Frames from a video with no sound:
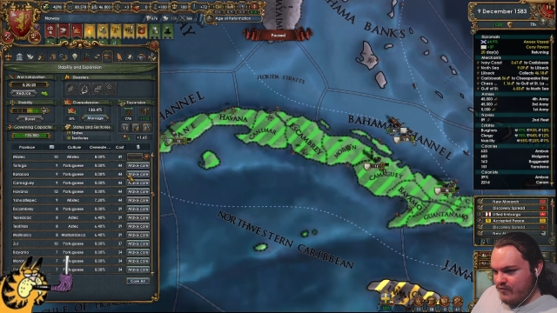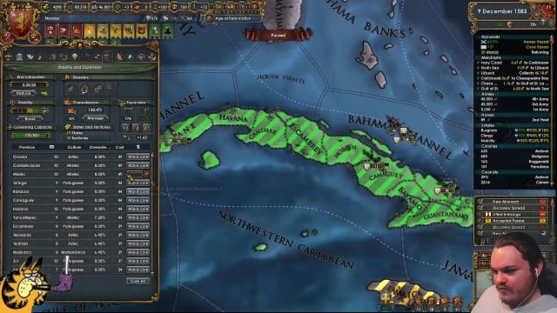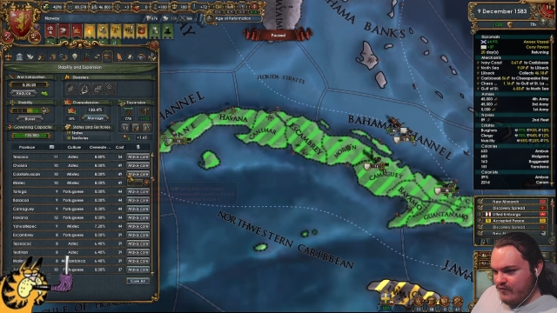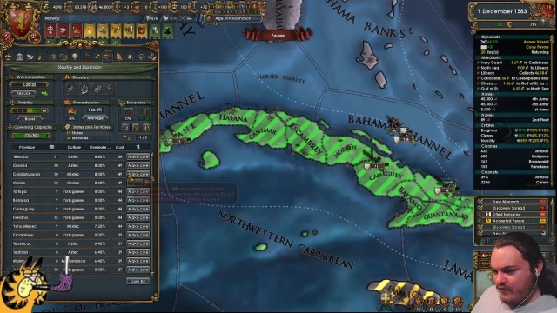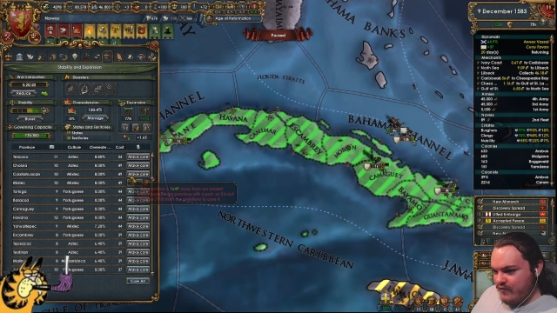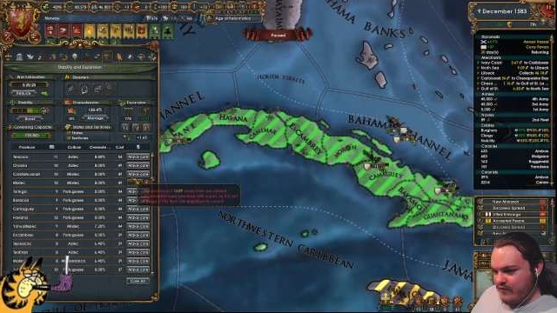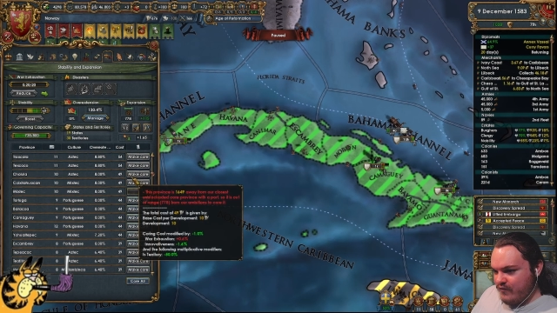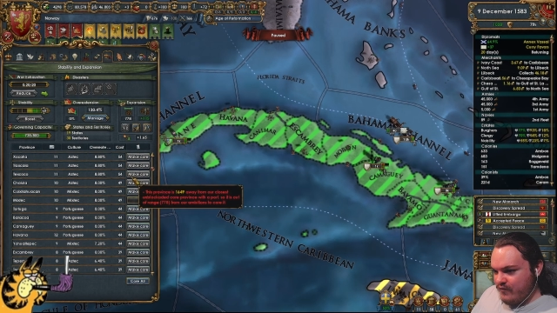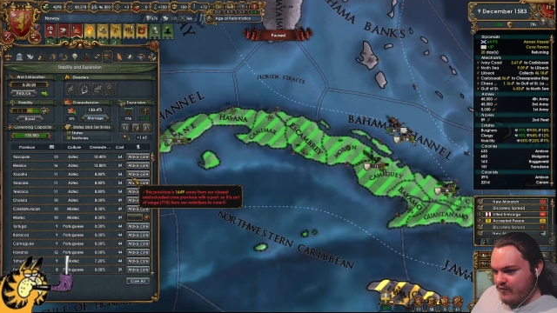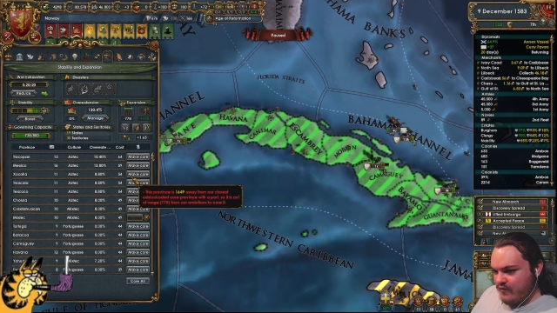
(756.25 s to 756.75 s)

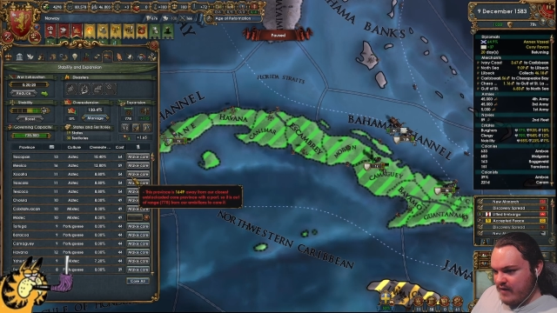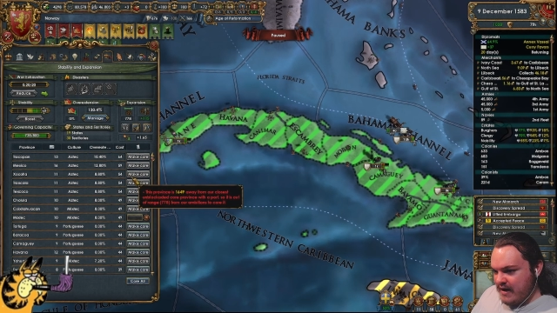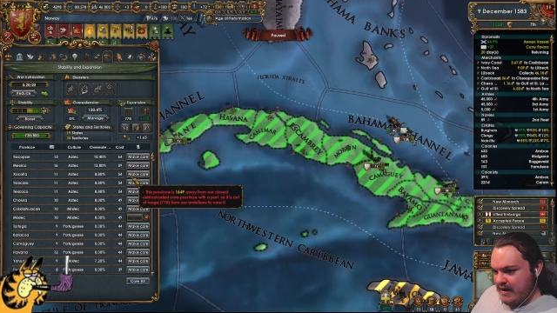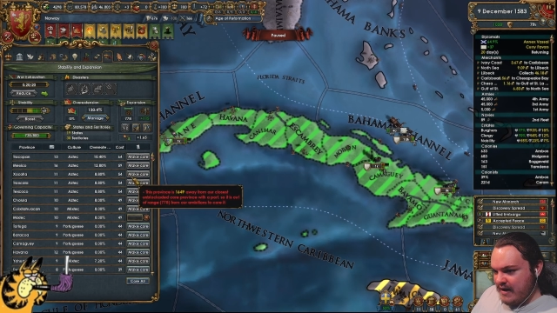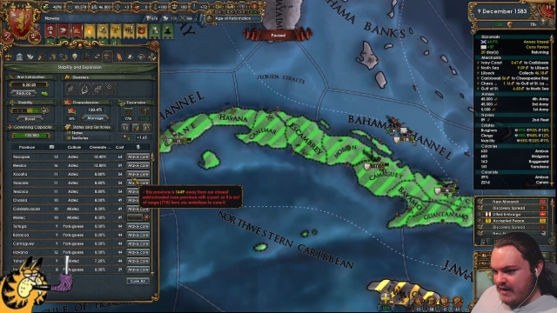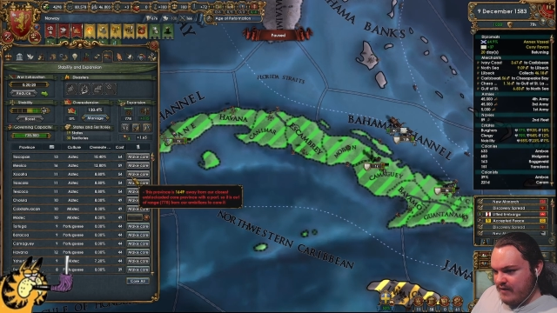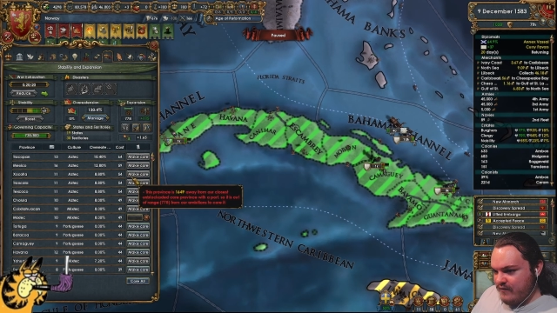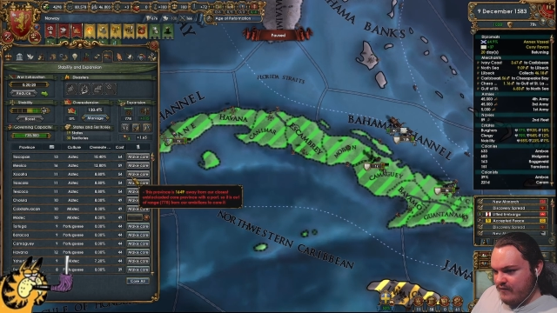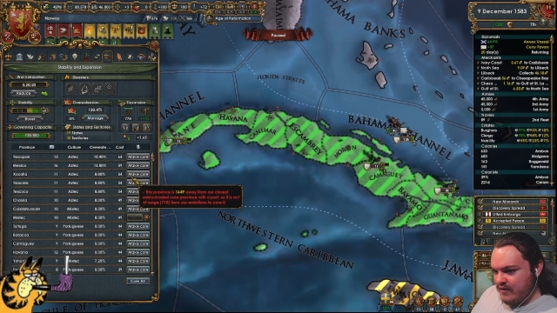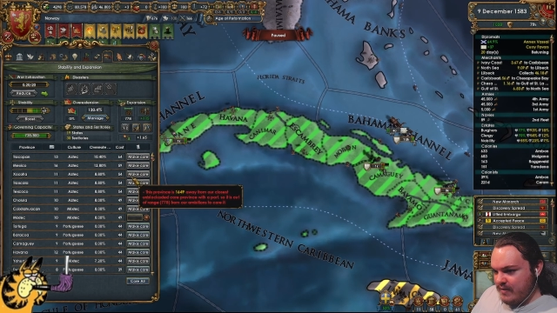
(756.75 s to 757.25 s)

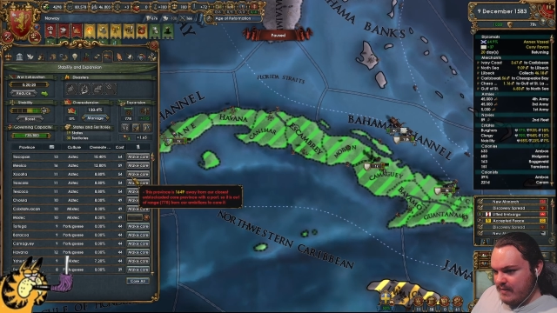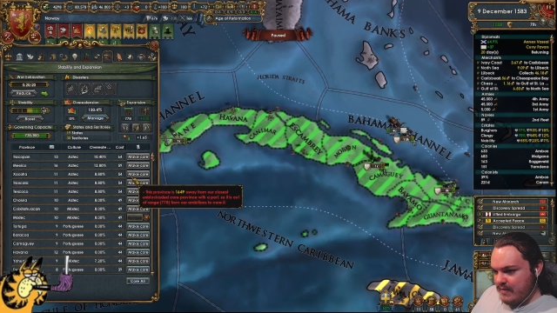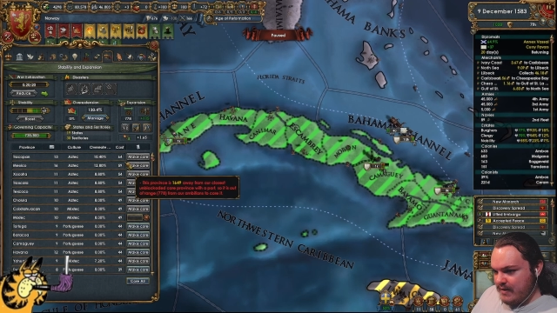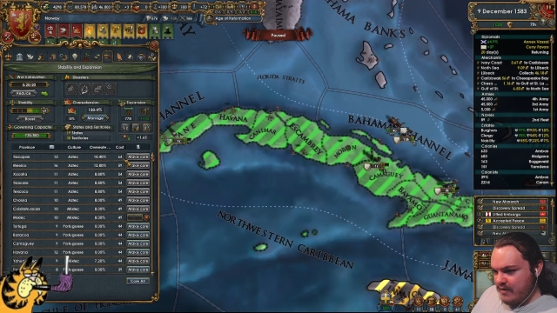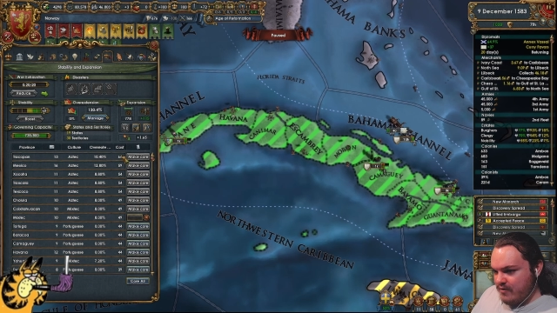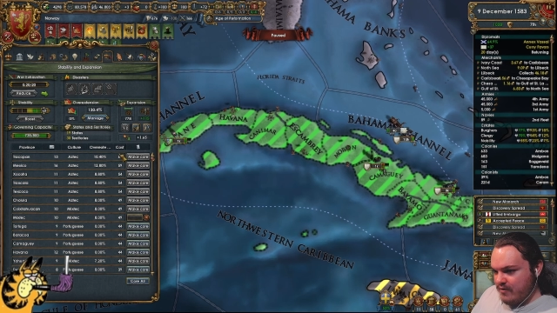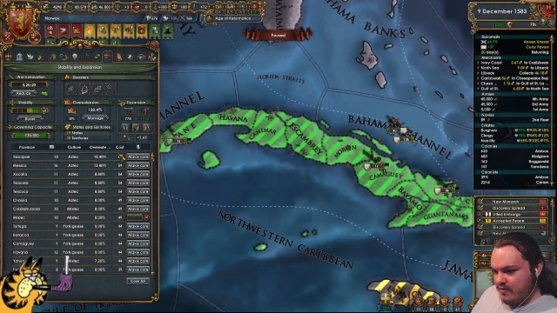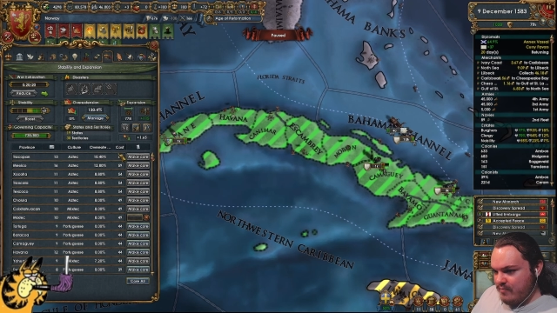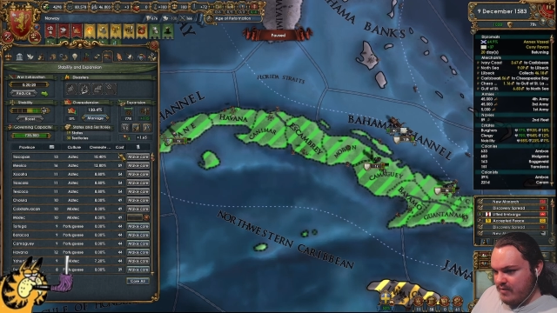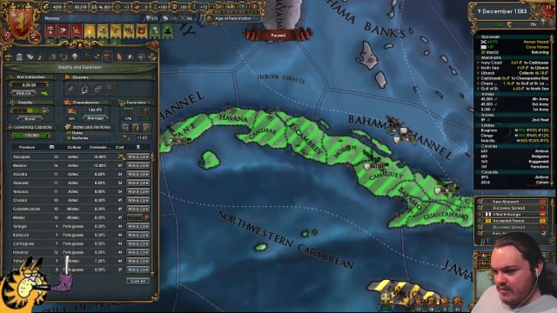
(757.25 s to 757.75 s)
5 in the
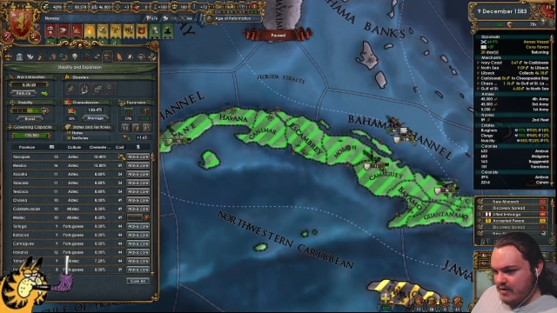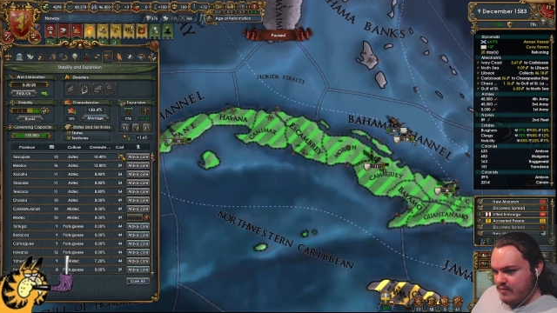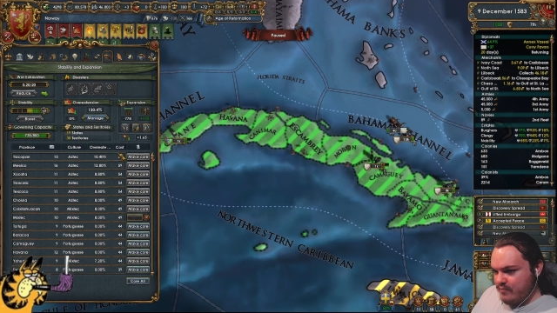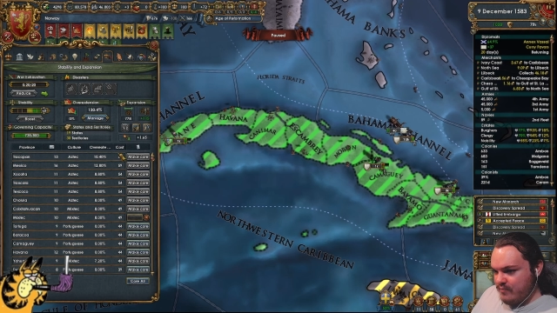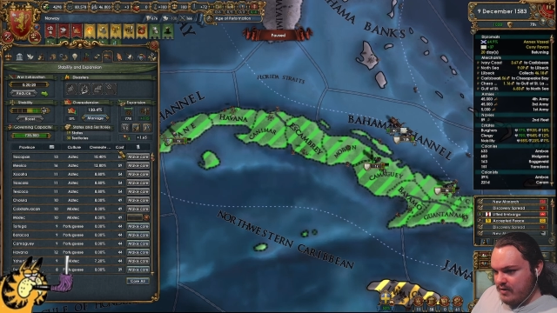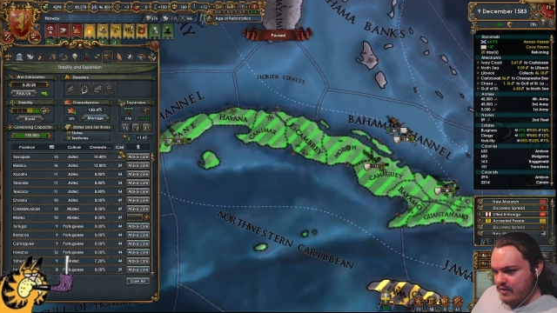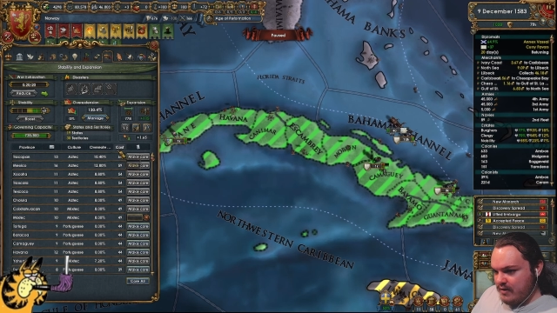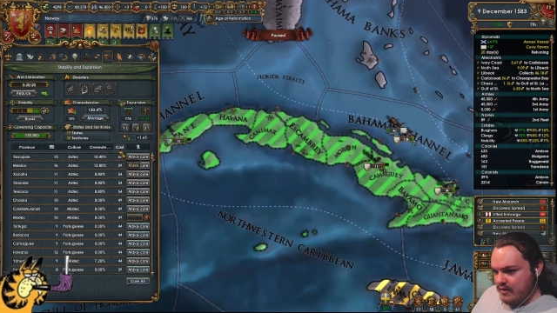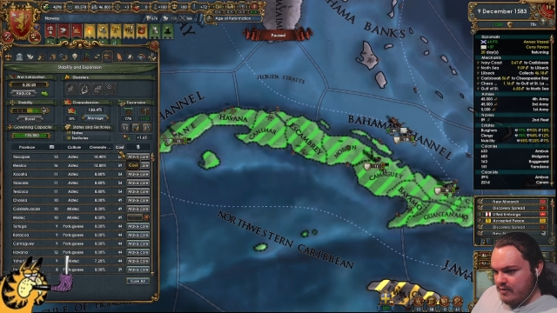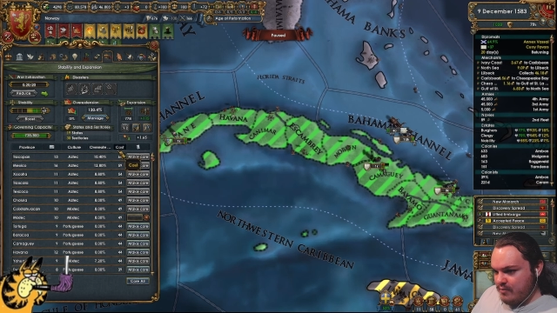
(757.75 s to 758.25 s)
Caribbean
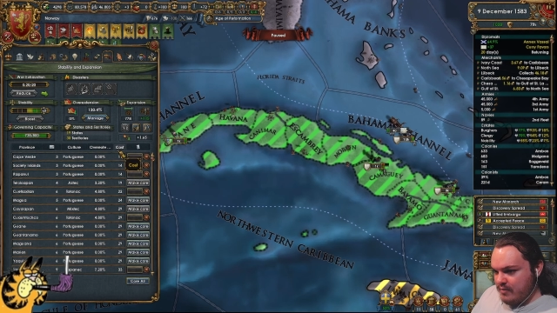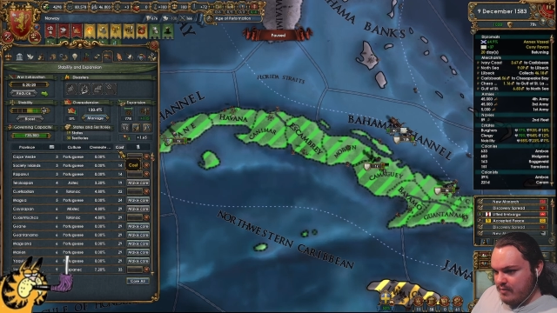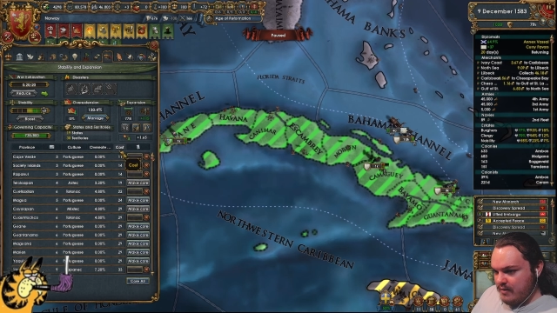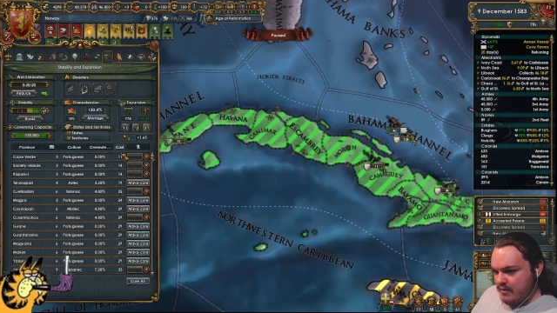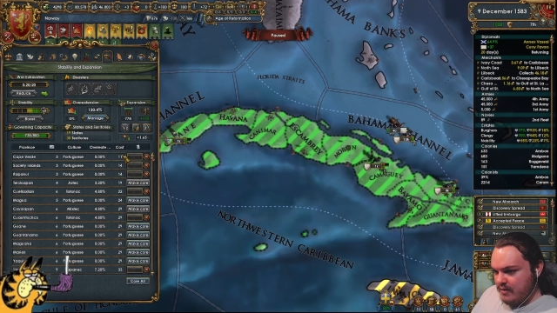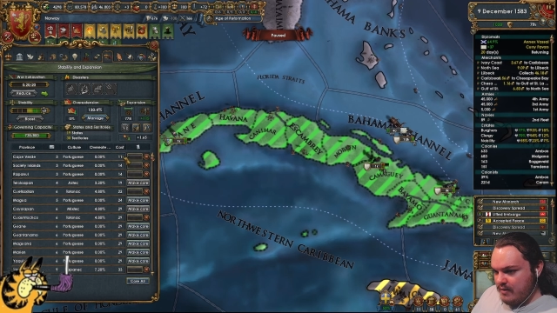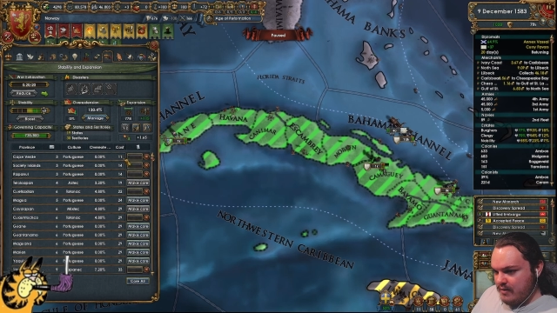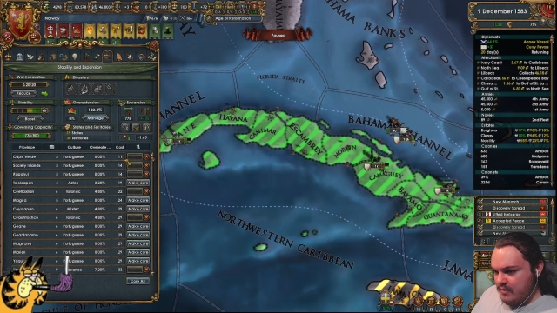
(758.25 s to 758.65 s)
pretty easily.